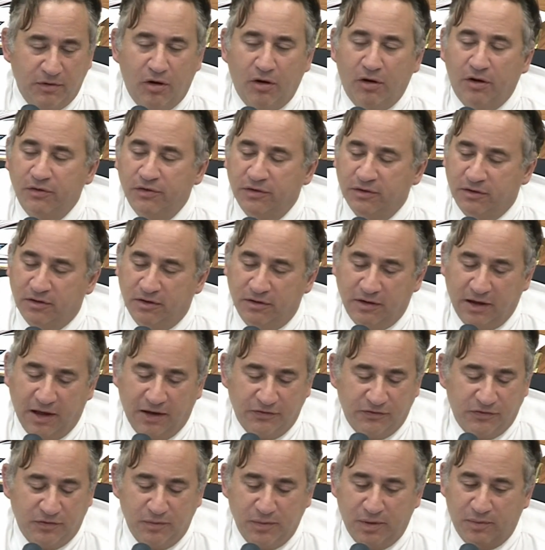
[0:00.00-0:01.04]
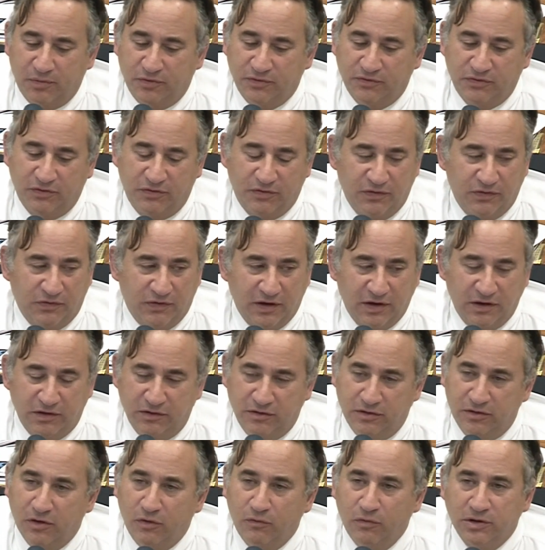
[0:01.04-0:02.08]
all the council members so that they
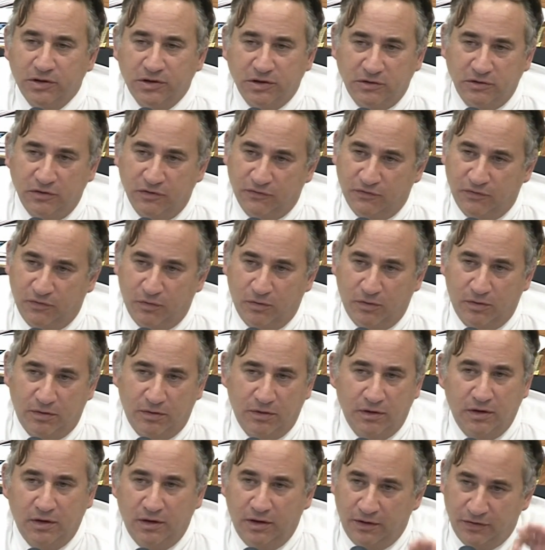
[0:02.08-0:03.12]
know what to look for.